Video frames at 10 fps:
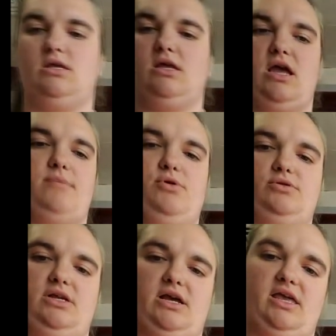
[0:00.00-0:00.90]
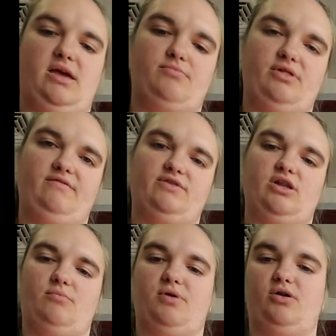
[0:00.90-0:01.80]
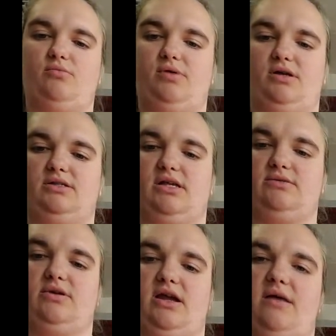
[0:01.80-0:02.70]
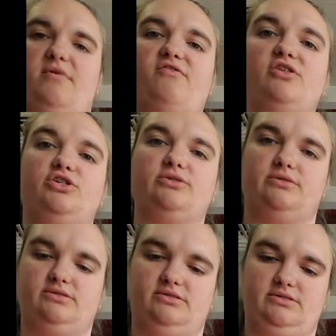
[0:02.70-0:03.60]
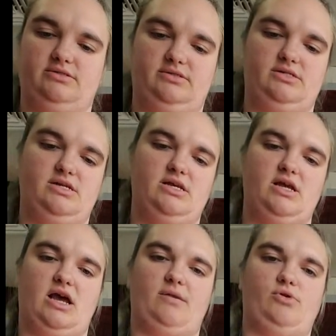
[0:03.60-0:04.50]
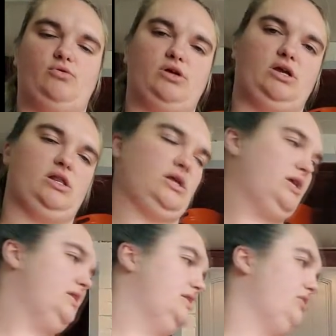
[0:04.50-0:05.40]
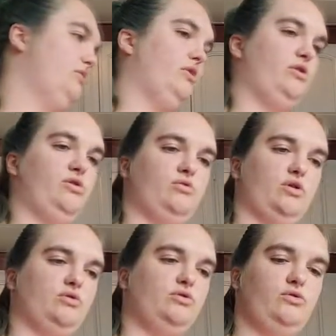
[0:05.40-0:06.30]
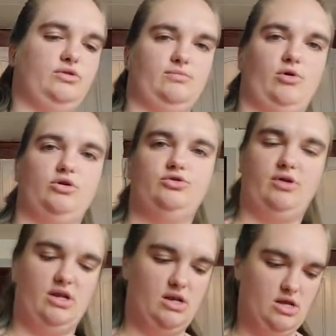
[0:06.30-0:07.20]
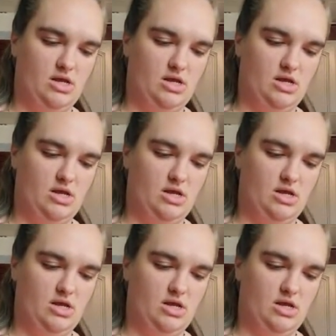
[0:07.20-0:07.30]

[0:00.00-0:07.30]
I can't believe it's not butter because that's what I got in my fridge. You can, like I said earlier, you can also use margarine.